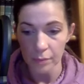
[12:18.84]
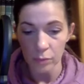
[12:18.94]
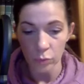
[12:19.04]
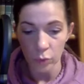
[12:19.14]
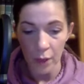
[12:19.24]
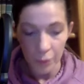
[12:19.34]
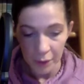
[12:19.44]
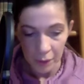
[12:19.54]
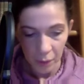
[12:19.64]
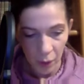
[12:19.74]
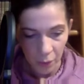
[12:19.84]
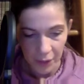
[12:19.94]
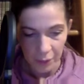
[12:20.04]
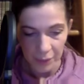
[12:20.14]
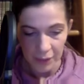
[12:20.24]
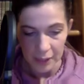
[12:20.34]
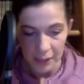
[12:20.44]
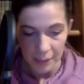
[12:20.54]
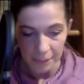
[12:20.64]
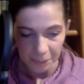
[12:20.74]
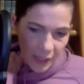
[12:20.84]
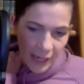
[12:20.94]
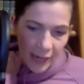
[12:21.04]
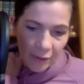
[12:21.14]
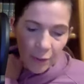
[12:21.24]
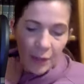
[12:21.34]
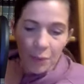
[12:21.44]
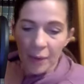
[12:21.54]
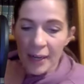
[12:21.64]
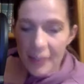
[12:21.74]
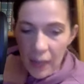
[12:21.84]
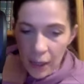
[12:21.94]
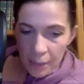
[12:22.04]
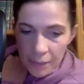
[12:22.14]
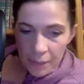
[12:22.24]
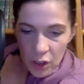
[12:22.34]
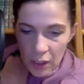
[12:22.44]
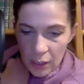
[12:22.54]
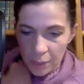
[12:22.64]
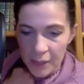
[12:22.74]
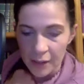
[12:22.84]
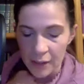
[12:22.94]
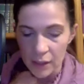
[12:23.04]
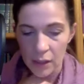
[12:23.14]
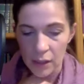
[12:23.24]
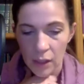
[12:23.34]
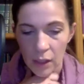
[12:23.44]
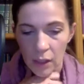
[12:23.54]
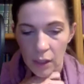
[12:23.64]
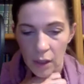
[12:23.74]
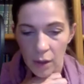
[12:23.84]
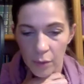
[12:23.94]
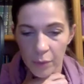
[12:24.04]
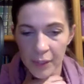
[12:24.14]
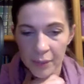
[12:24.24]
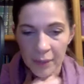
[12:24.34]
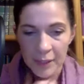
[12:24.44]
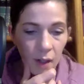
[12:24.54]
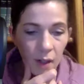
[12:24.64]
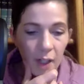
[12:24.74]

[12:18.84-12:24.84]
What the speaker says: run really well with that relay team. The day of the big race comes, she's going to be in this relay race.